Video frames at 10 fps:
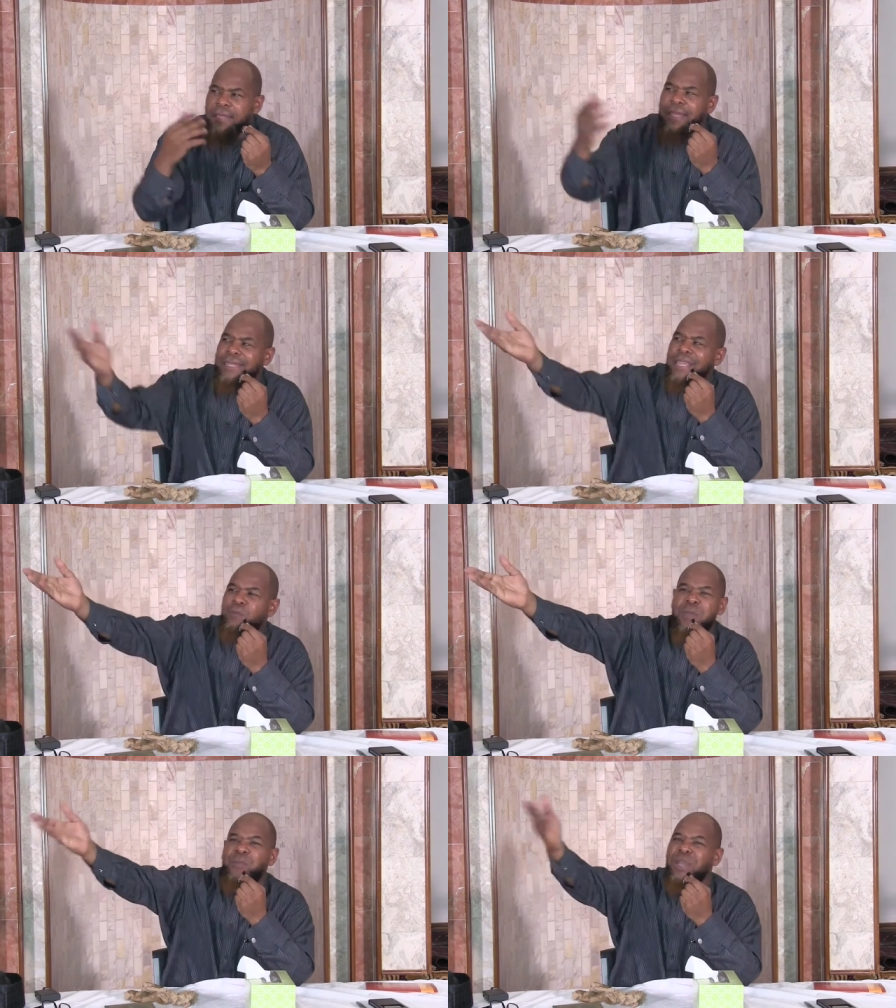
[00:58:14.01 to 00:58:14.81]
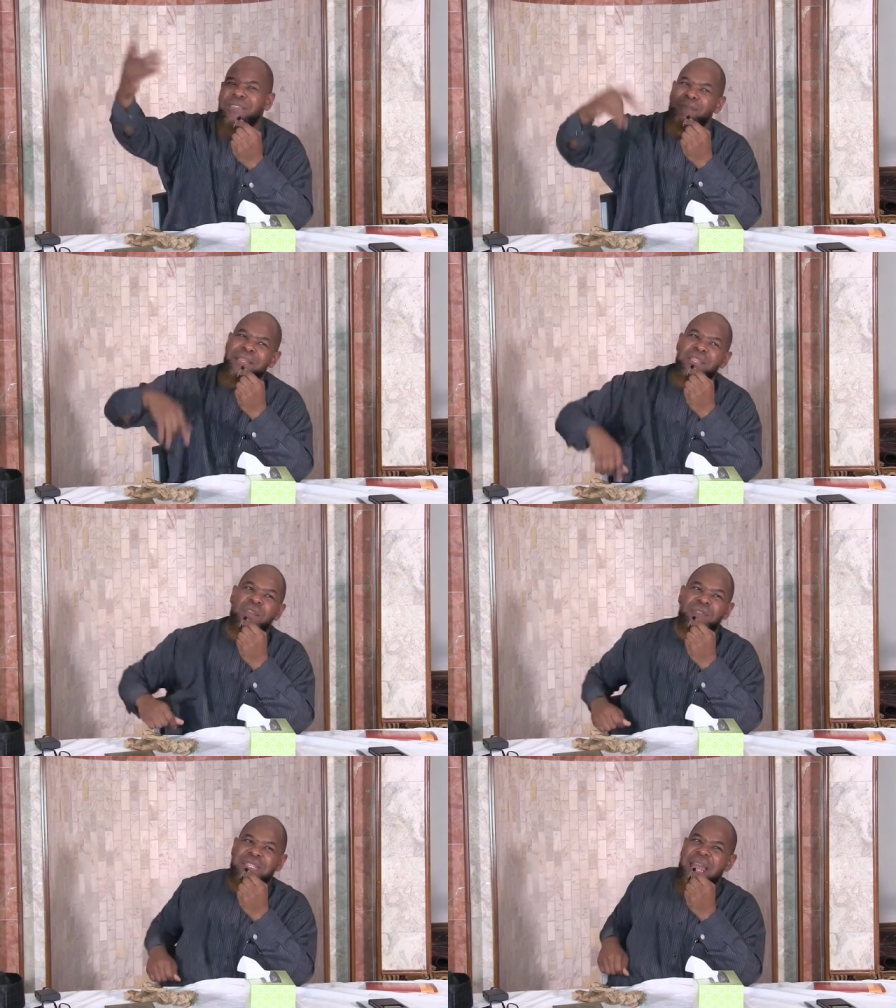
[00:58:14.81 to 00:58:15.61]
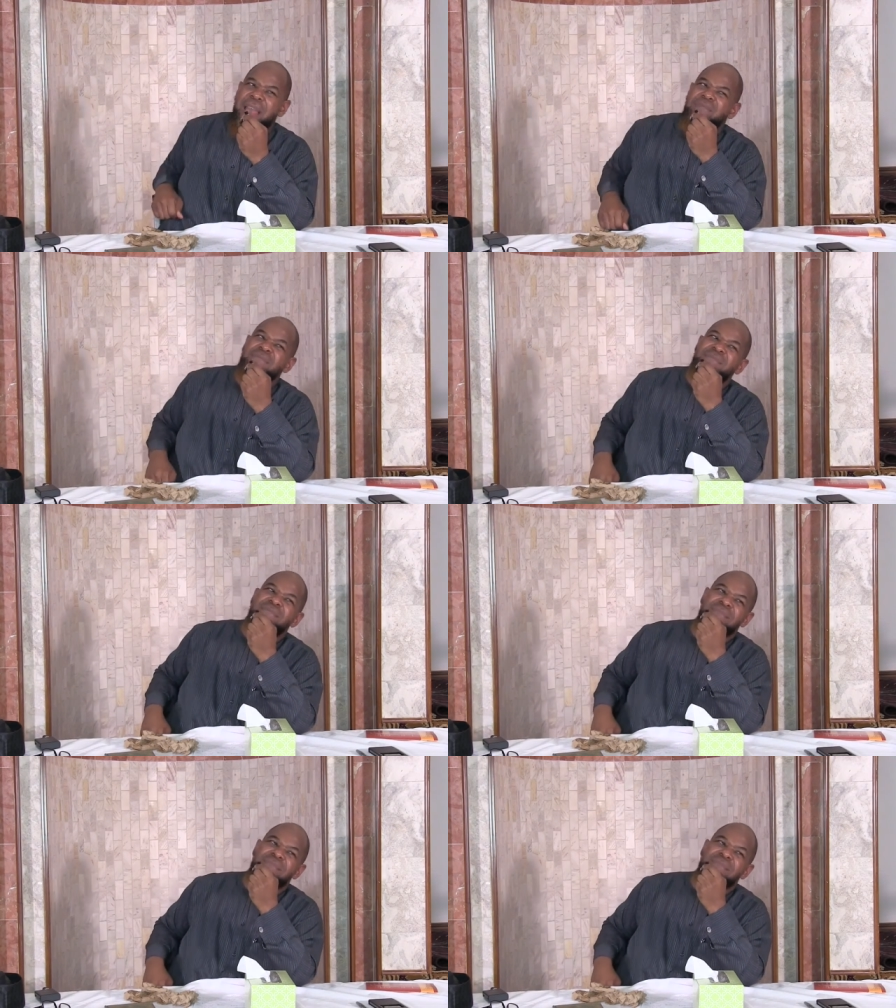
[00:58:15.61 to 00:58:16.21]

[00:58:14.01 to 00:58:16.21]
Did these people get the message of Islam?